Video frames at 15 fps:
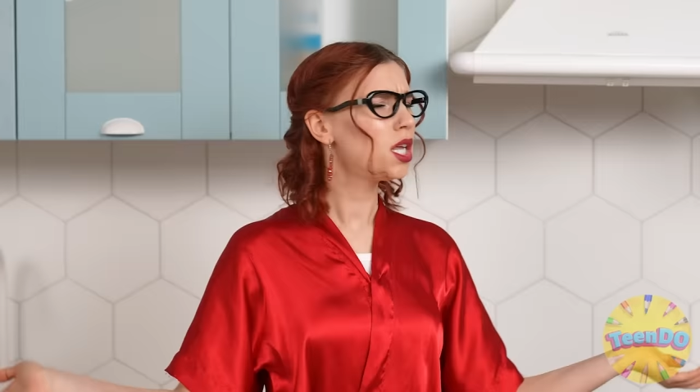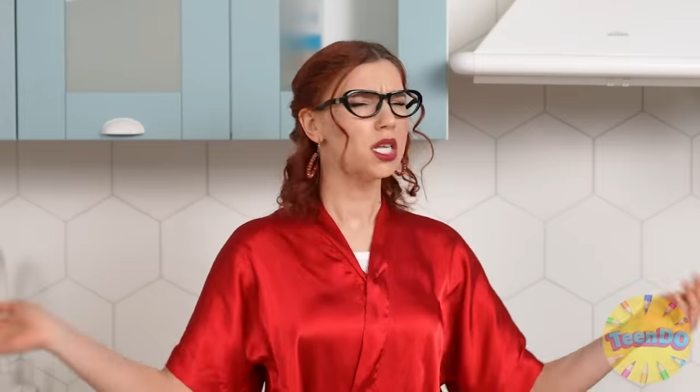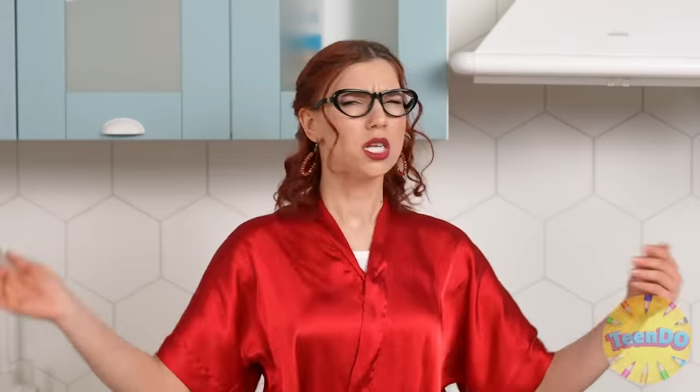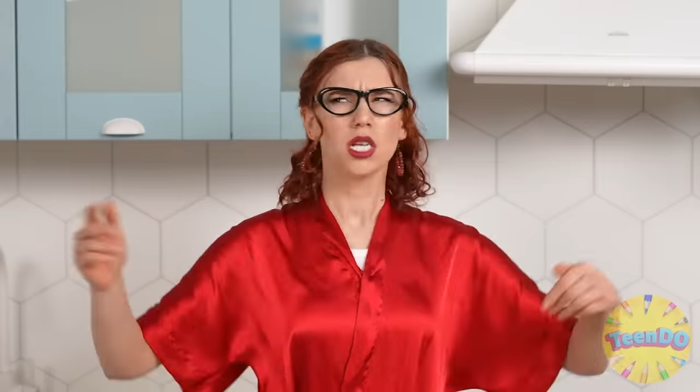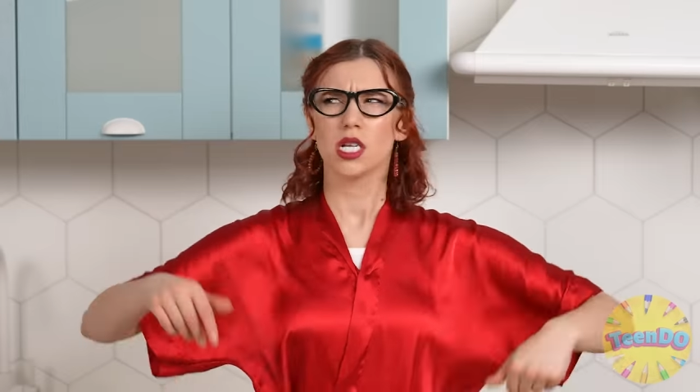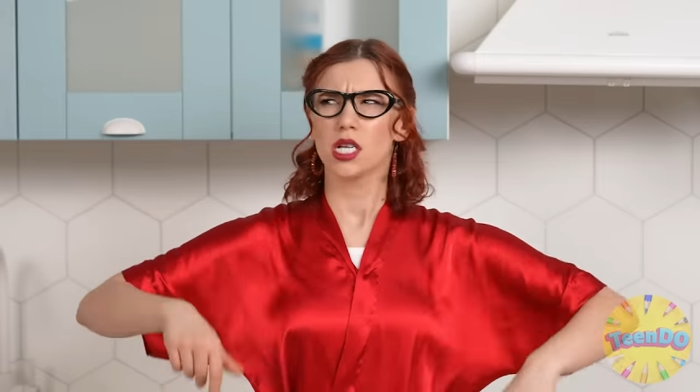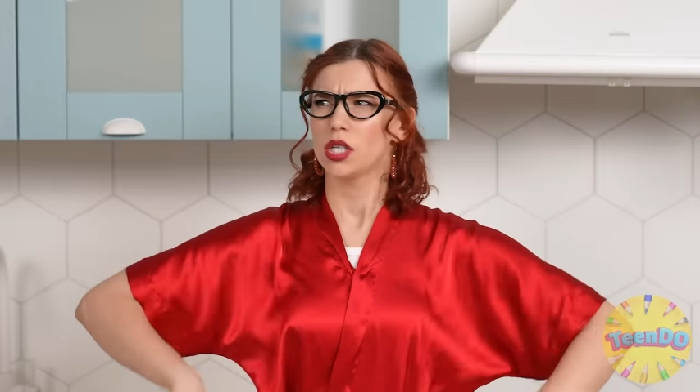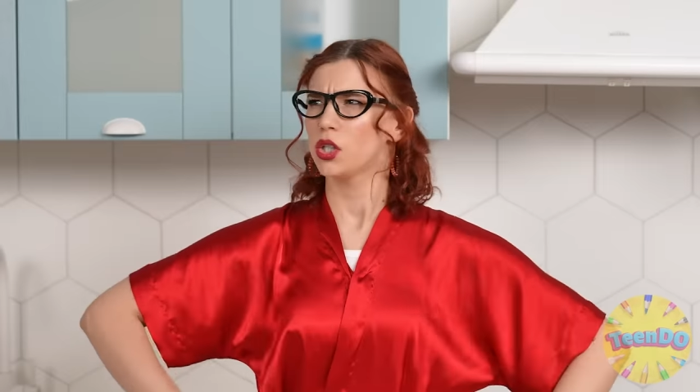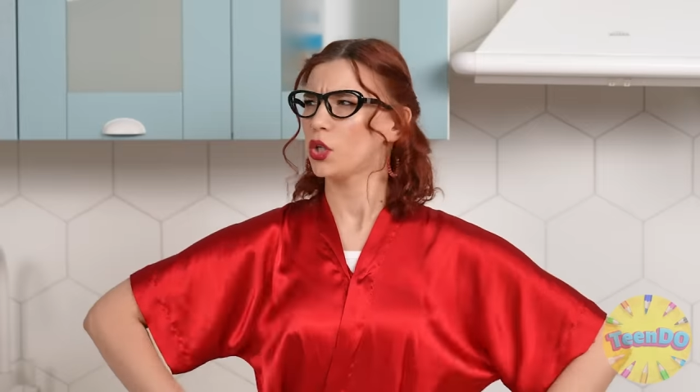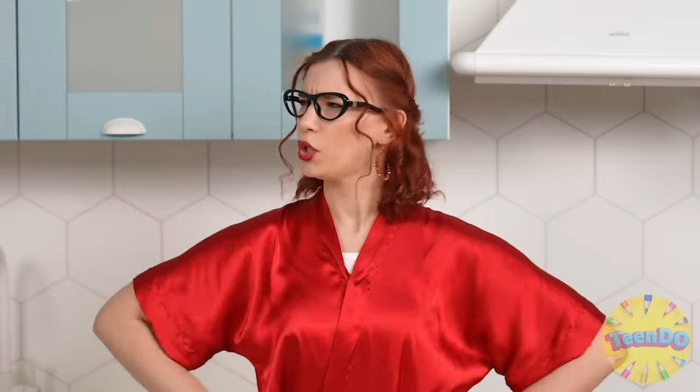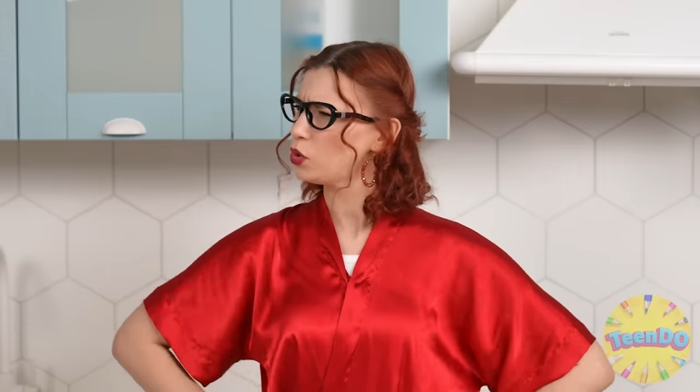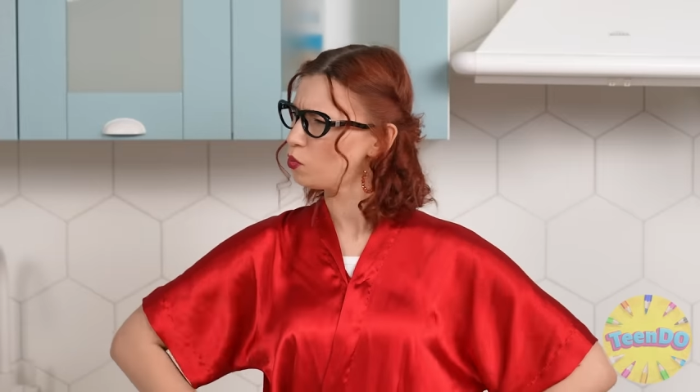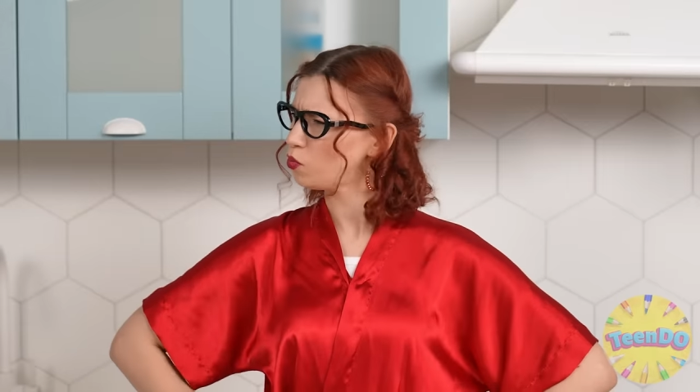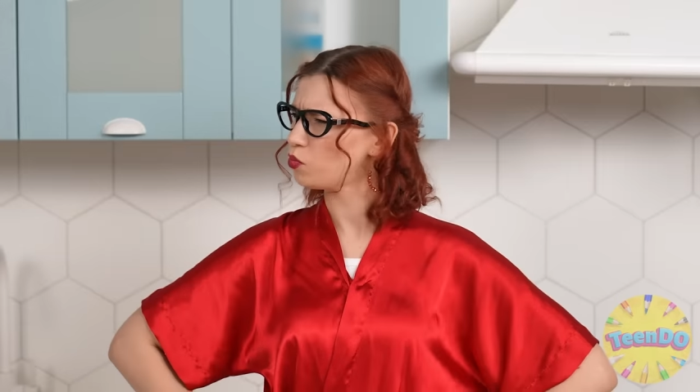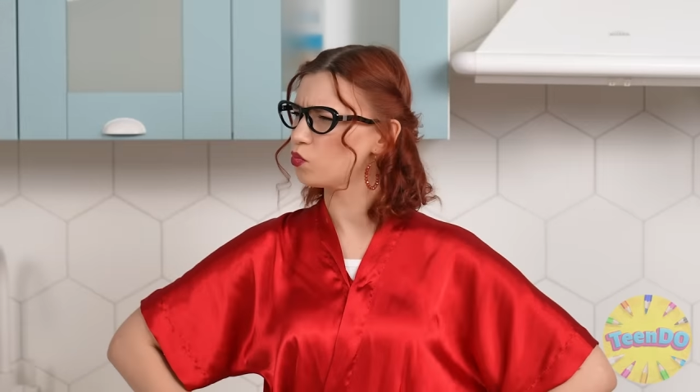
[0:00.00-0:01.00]
for the
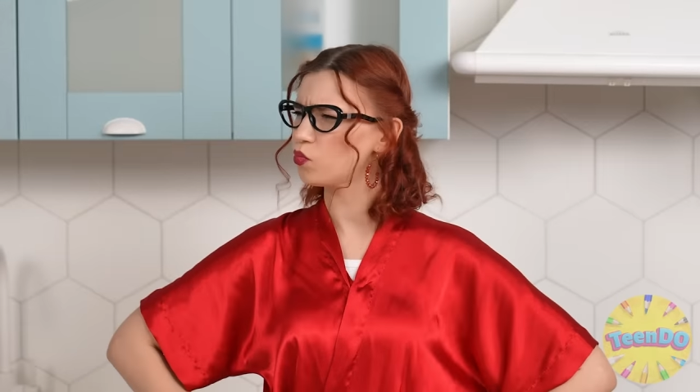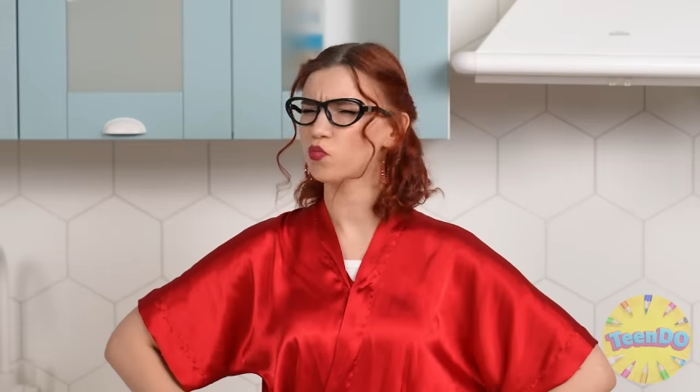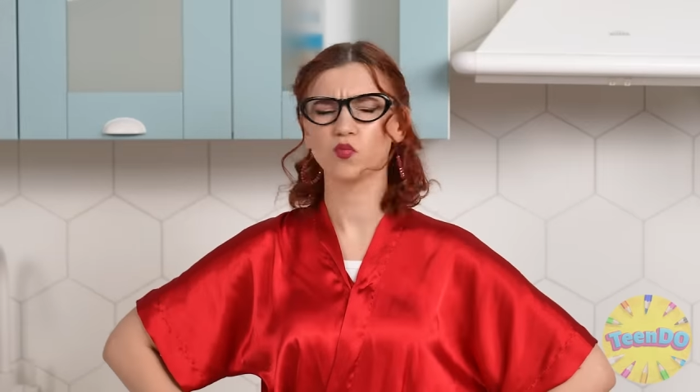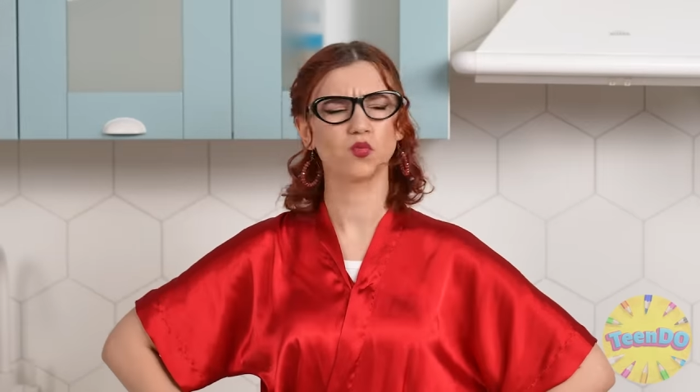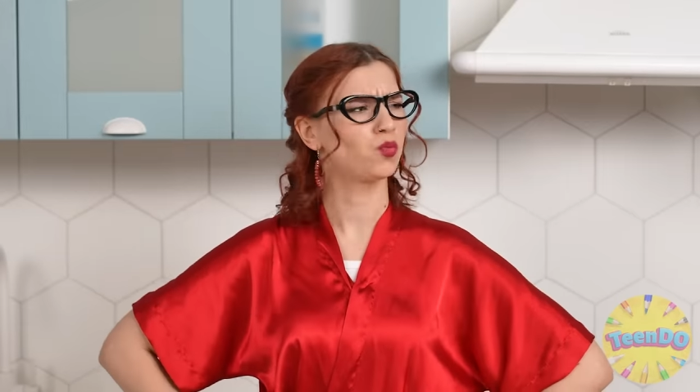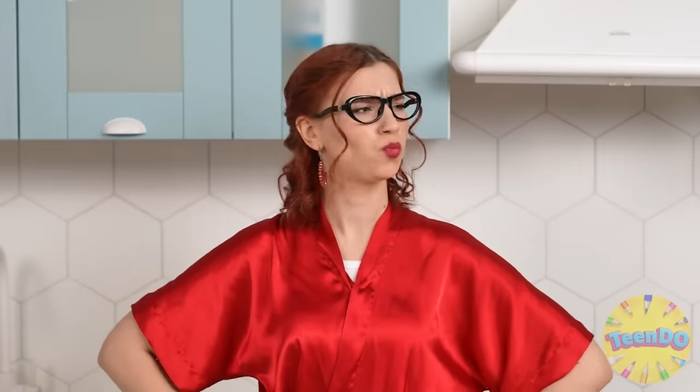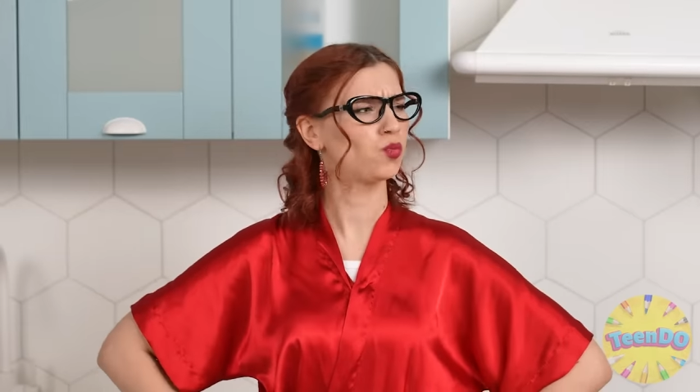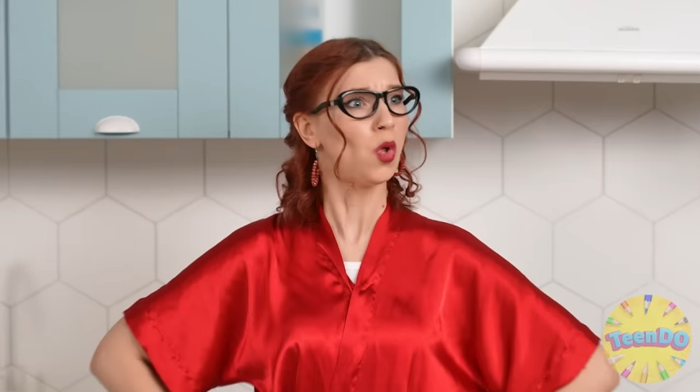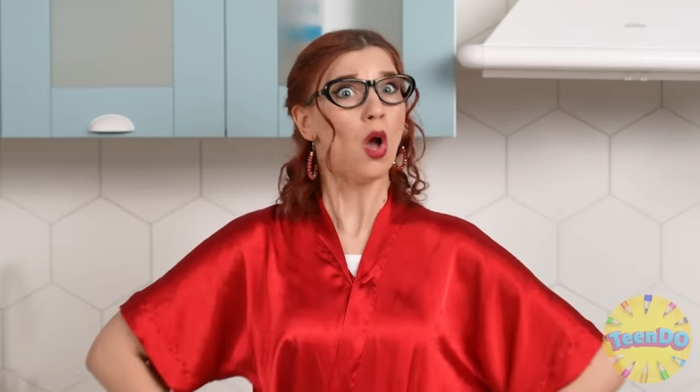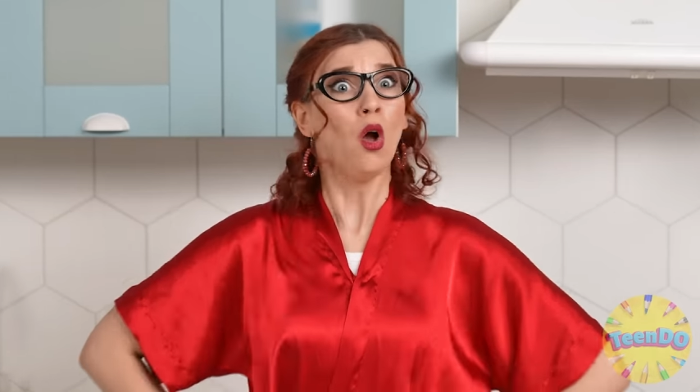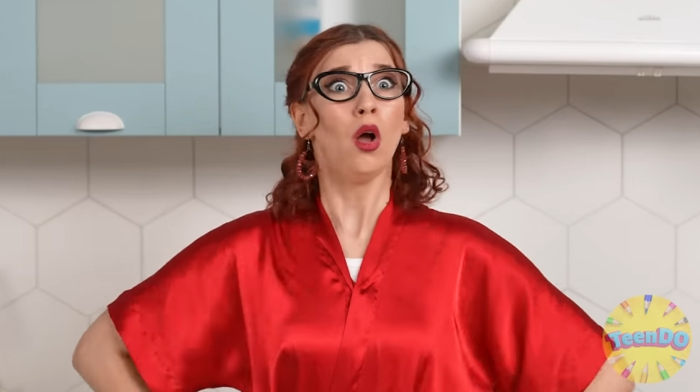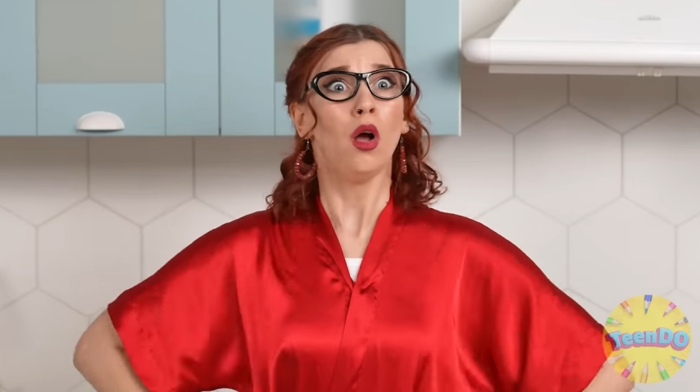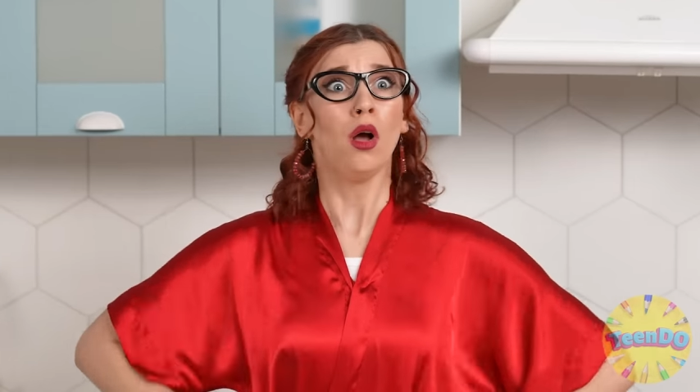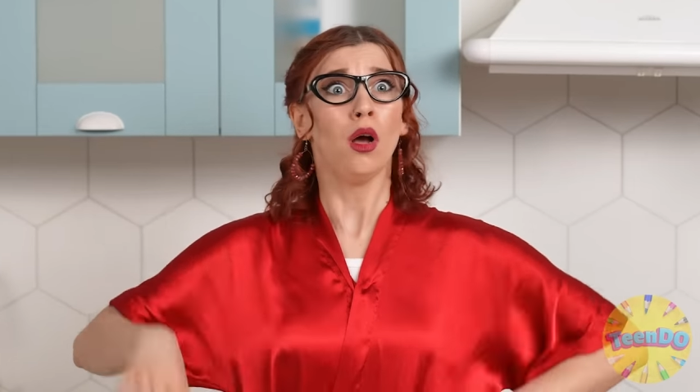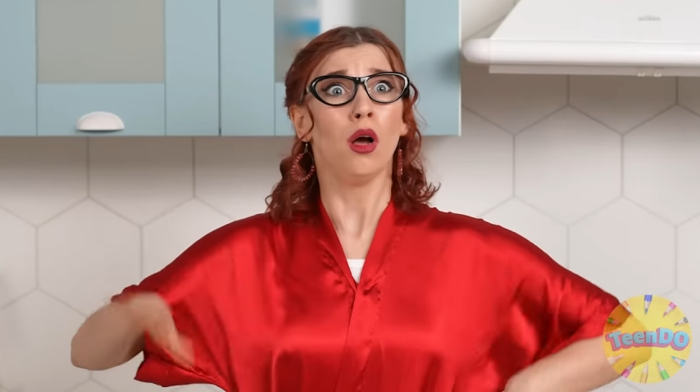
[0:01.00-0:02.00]
guests!
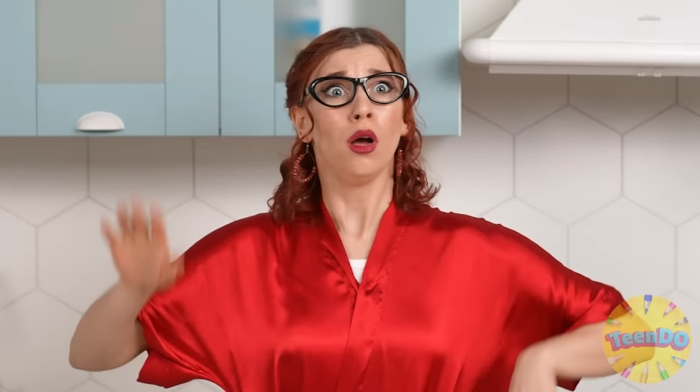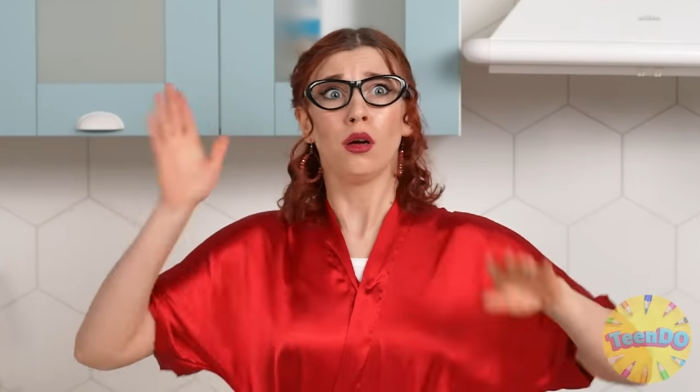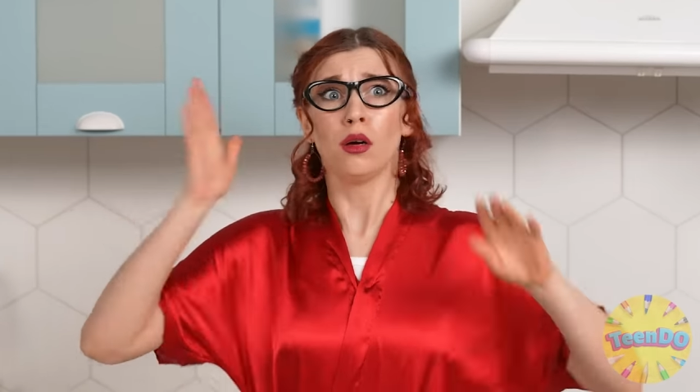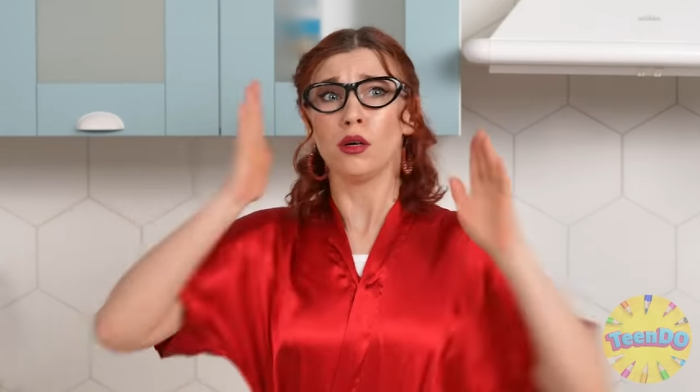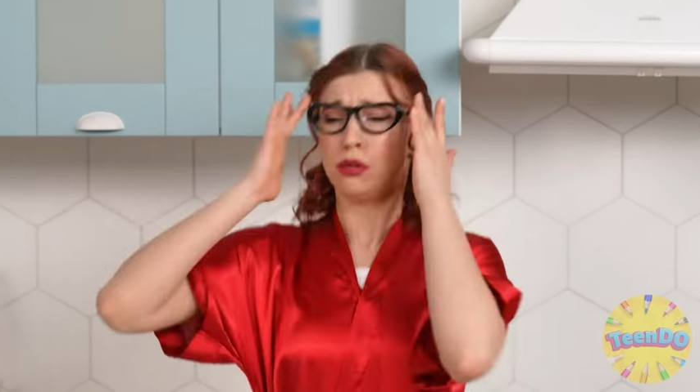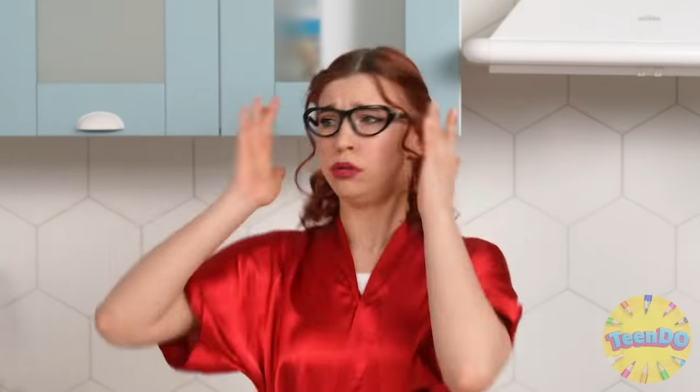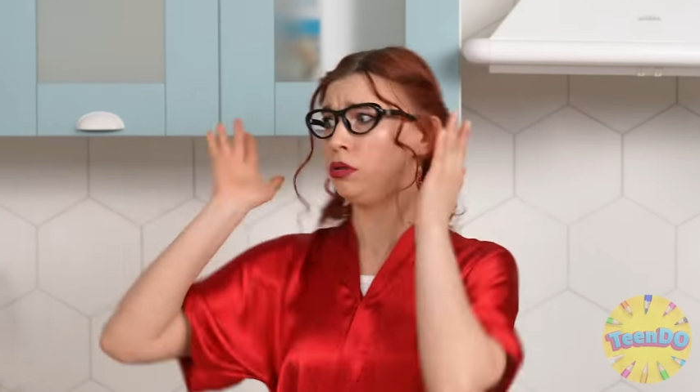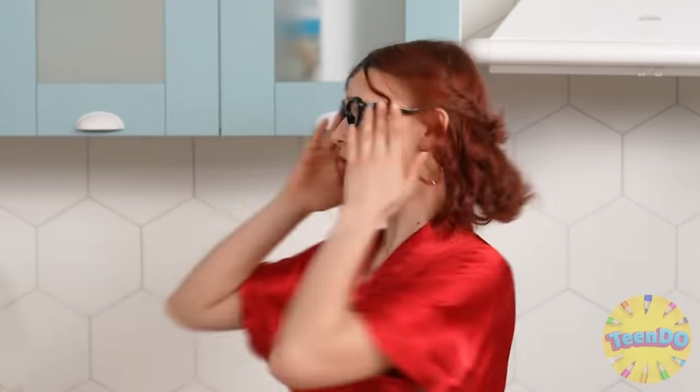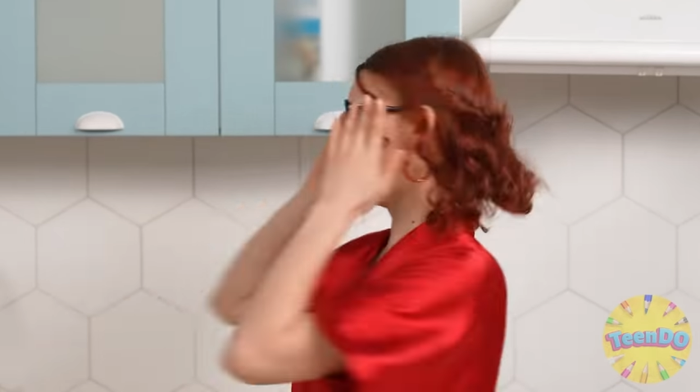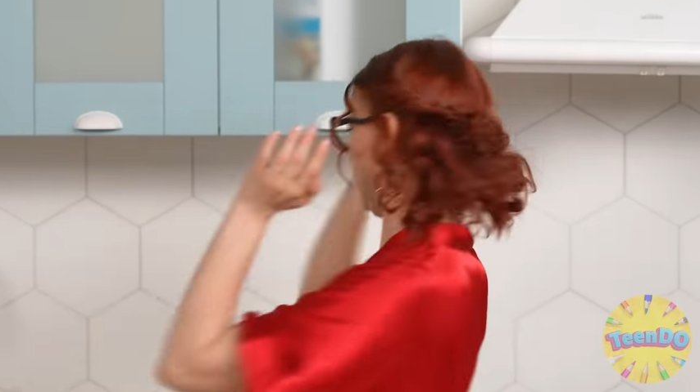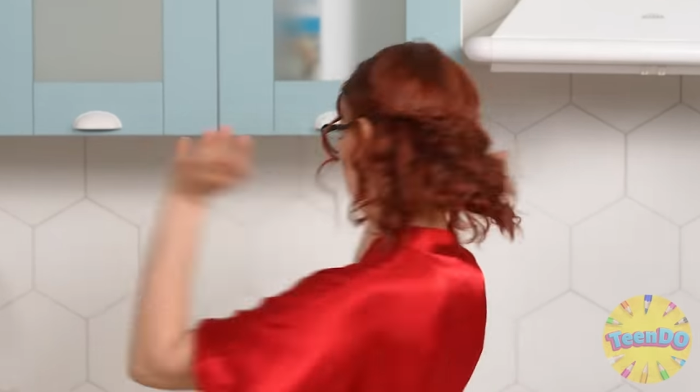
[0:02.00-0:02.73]
What's this? Where's